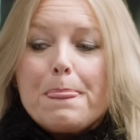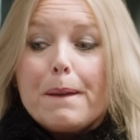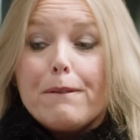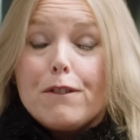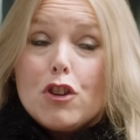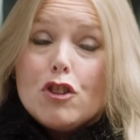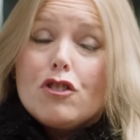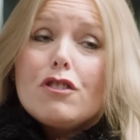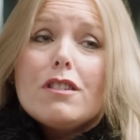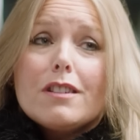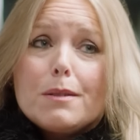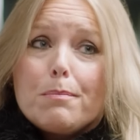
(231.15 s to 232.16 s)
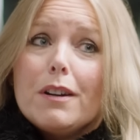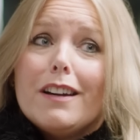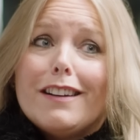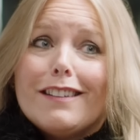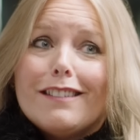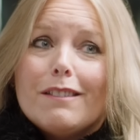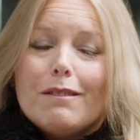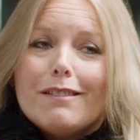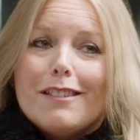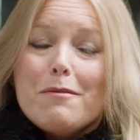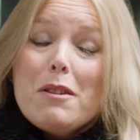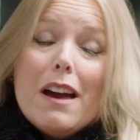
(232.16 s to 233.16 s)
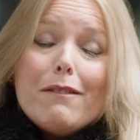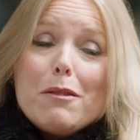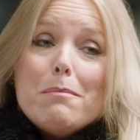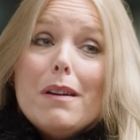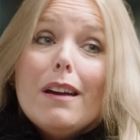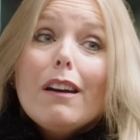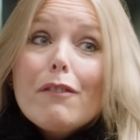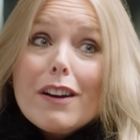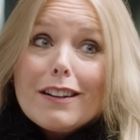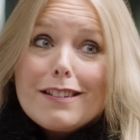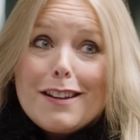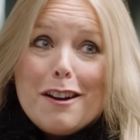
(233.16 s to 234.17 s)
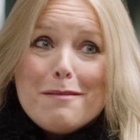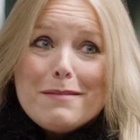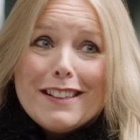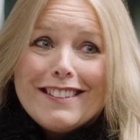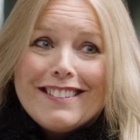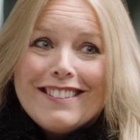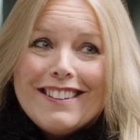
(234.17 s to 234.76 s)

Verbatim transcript: The future is bright. We have the metaverse coming.